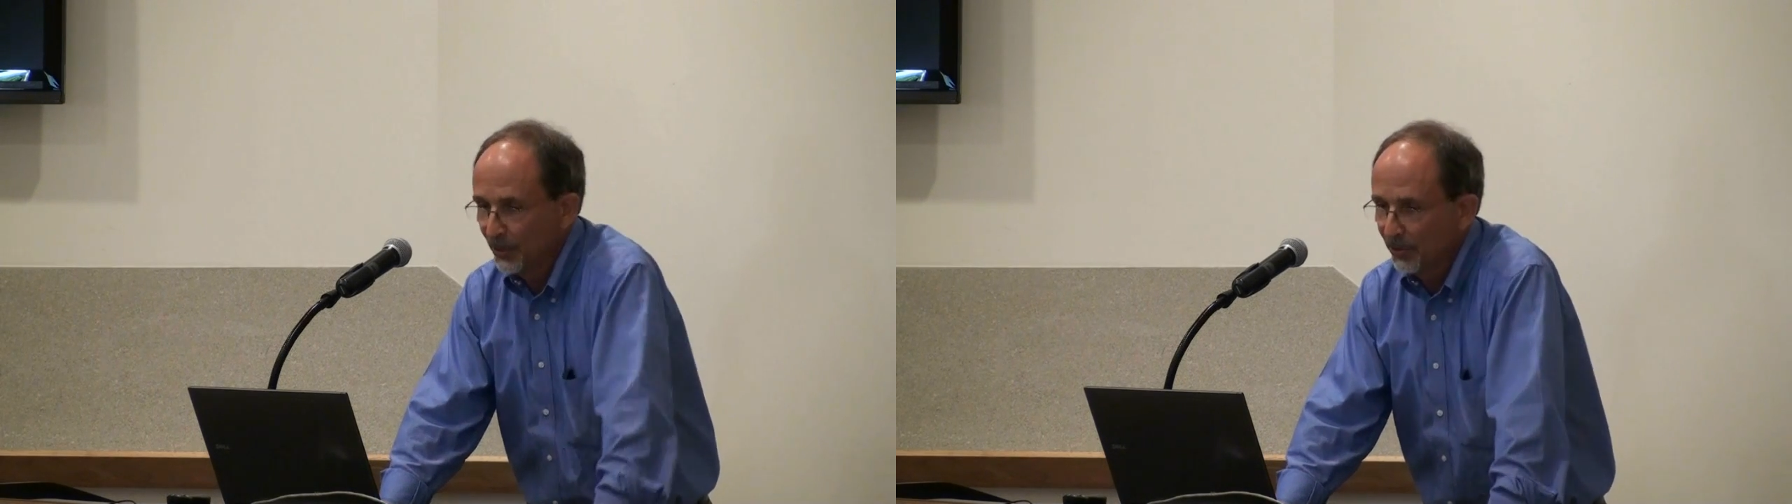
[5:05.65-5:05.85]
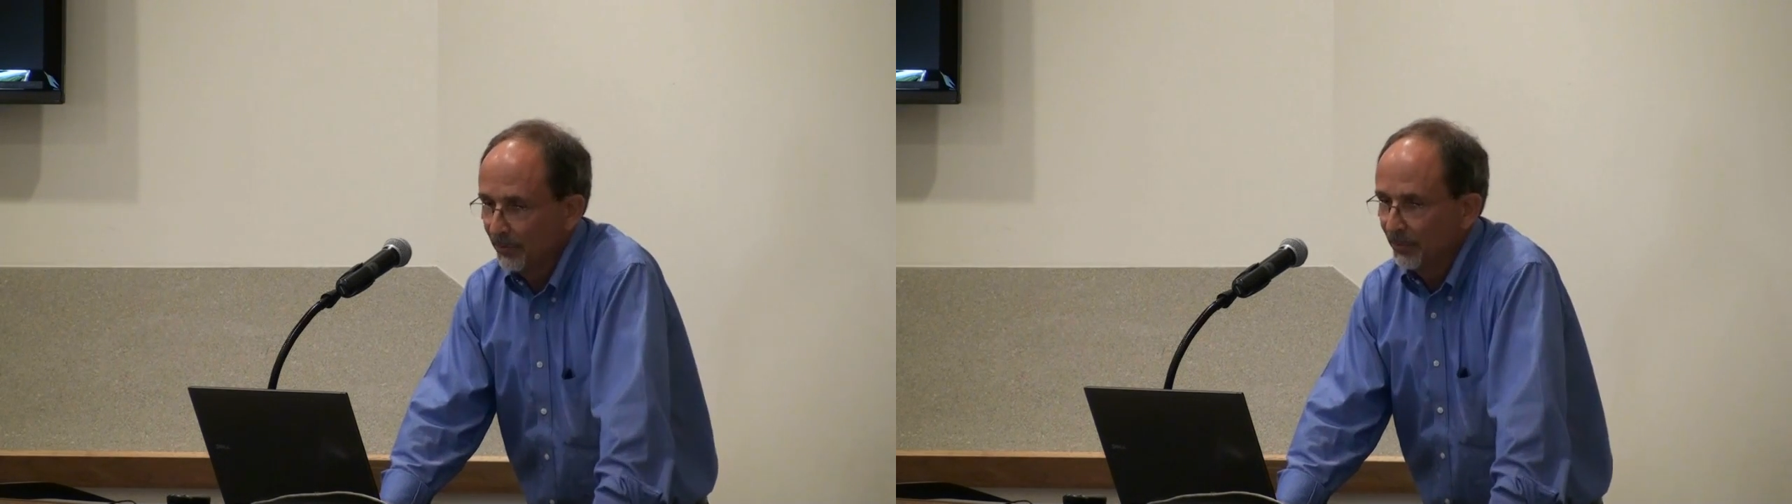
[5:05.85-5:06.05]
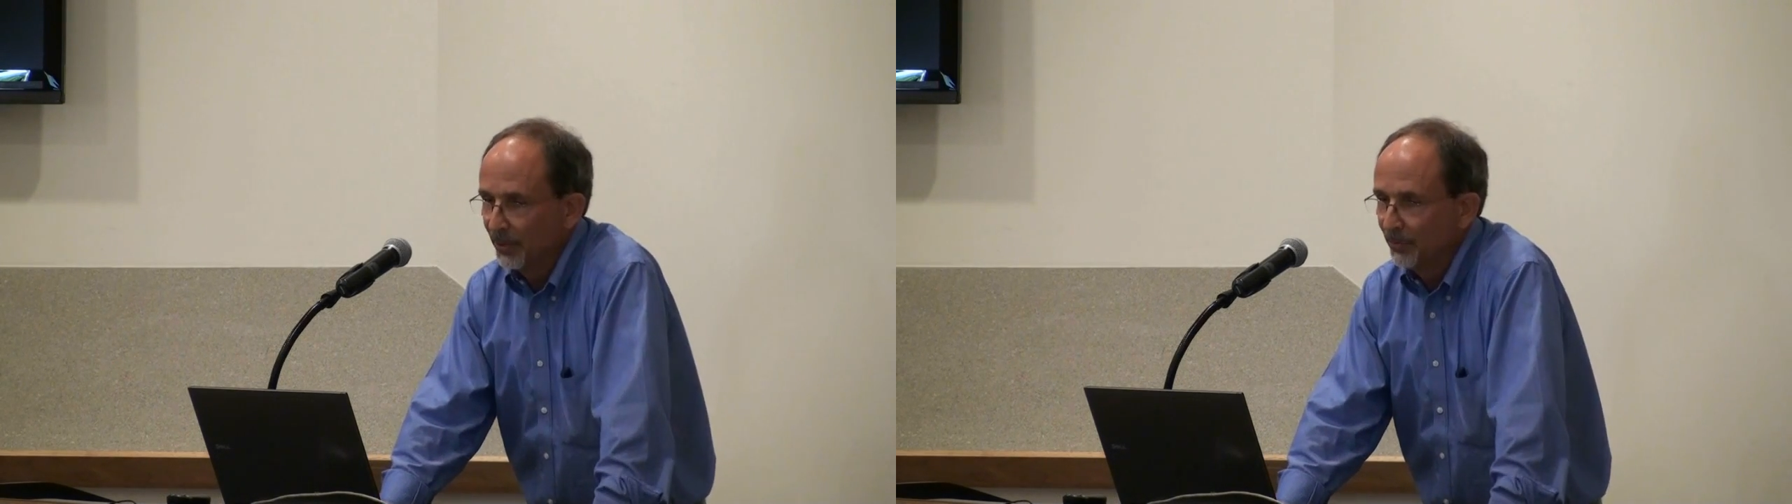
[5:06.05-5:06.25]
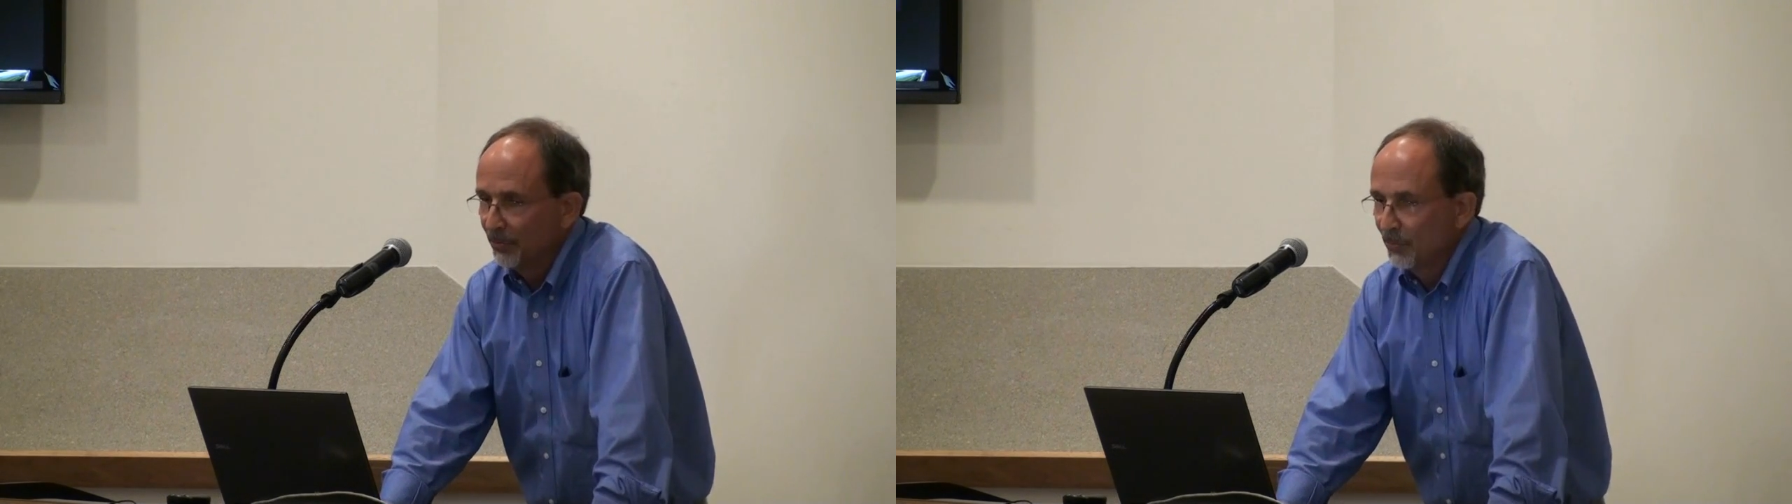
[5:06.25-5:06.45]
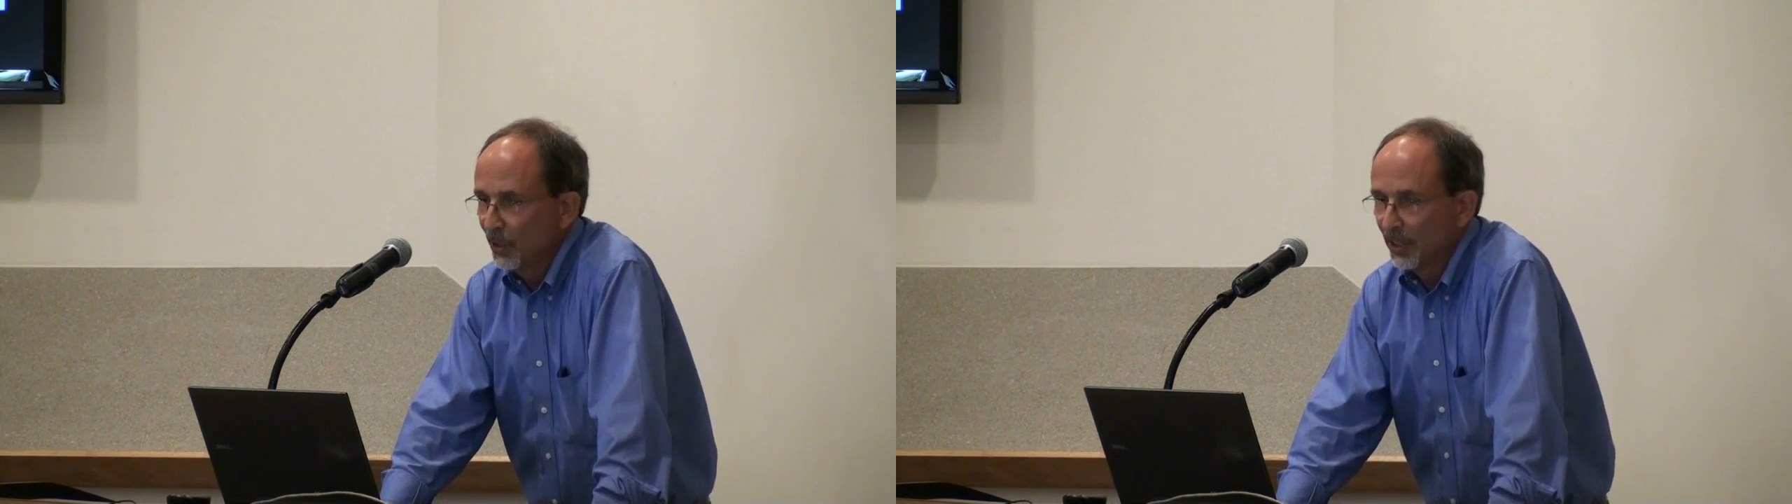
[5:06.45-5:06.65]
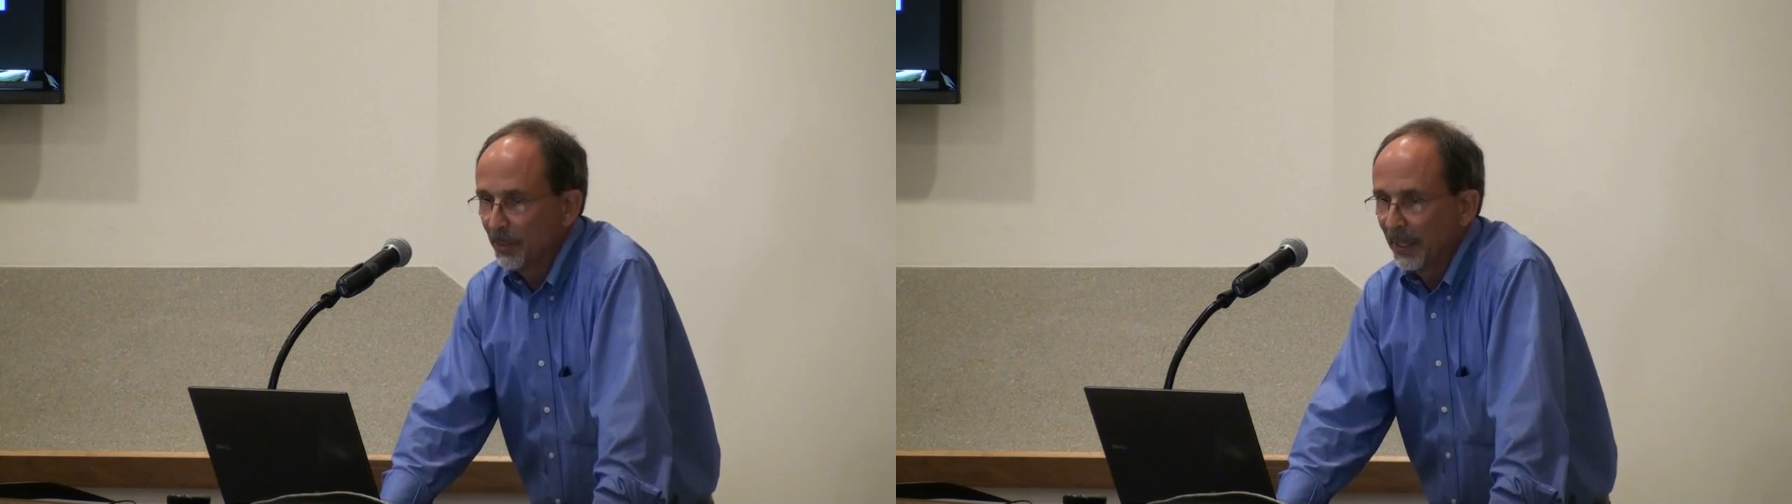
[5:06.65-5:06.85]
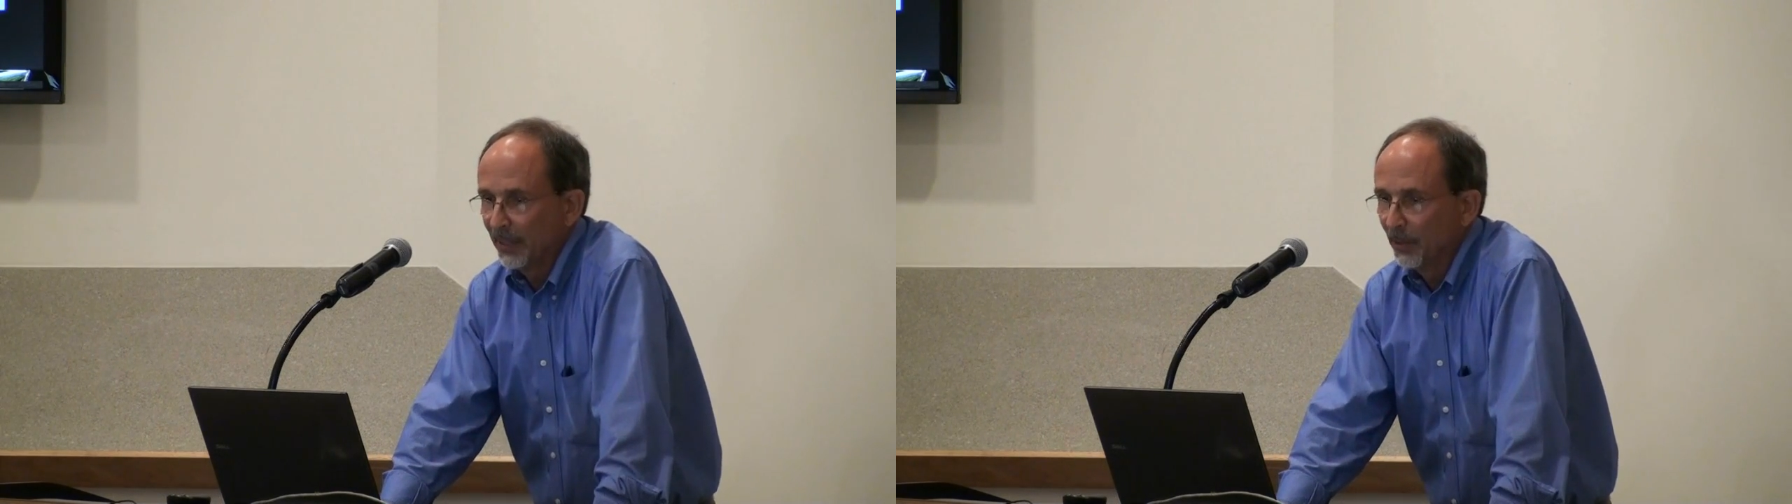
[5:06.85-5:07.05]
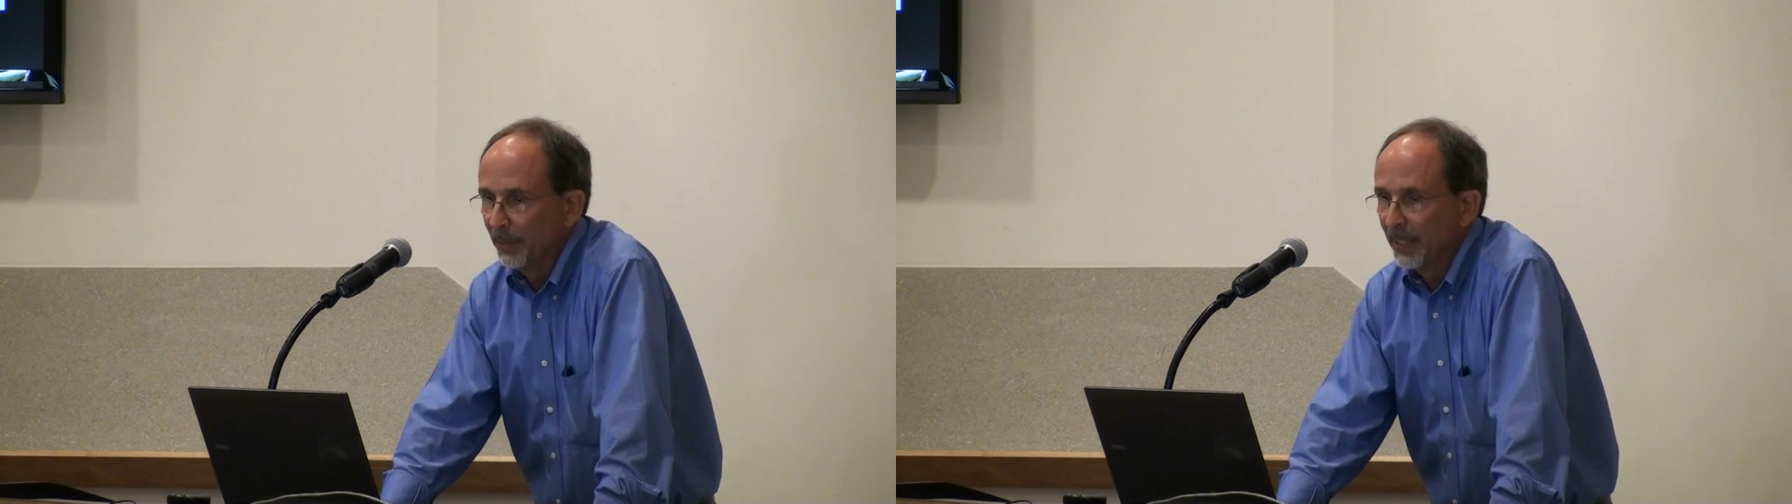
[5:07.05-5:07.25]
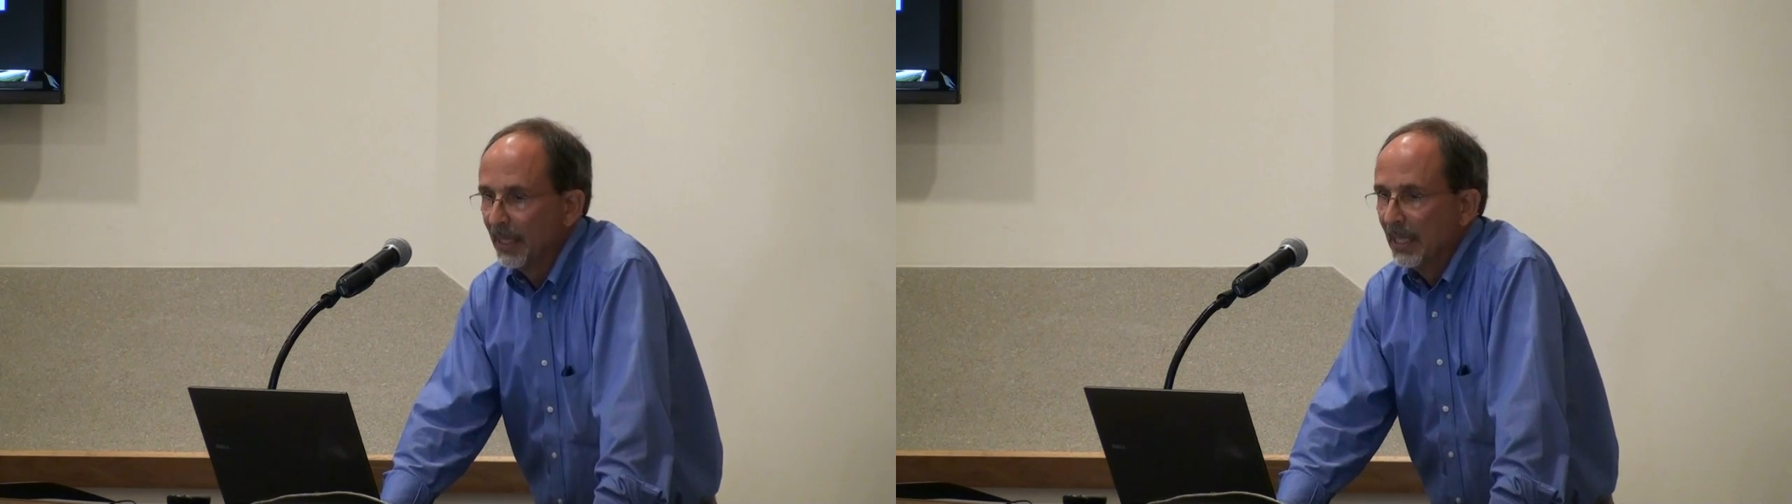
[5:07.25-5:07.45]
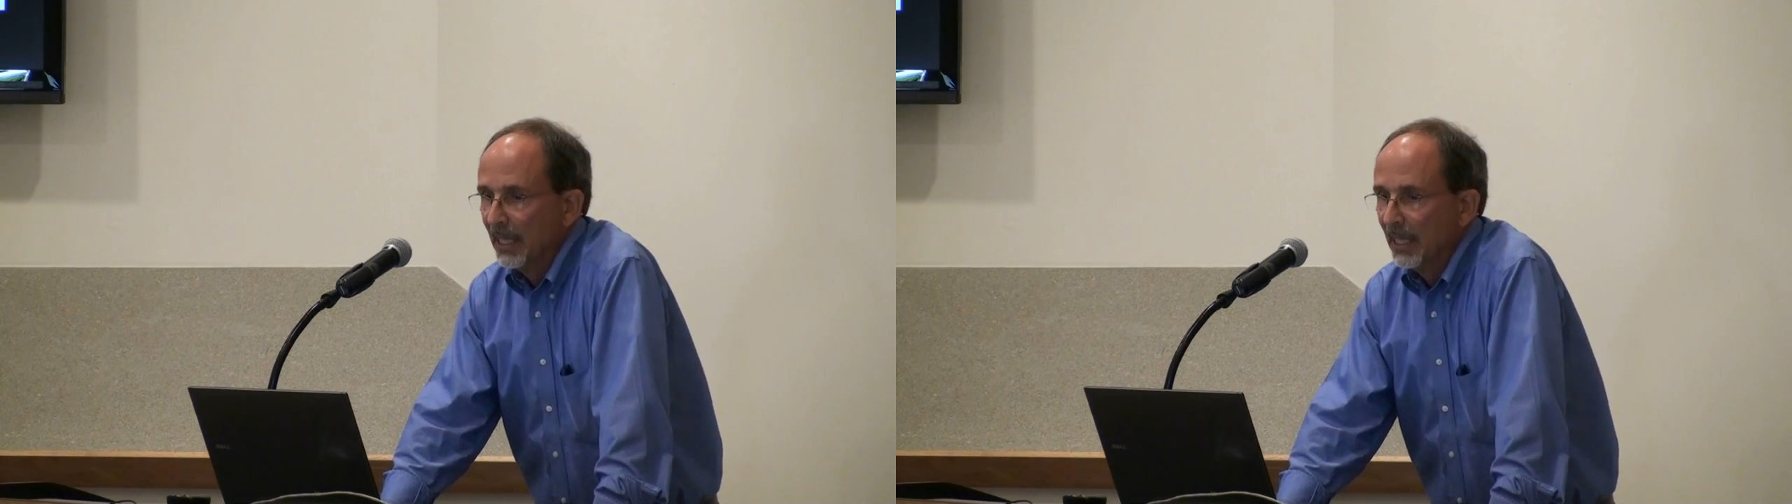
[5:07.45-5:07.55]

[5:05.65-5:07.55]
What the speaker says: just talked about a little bit,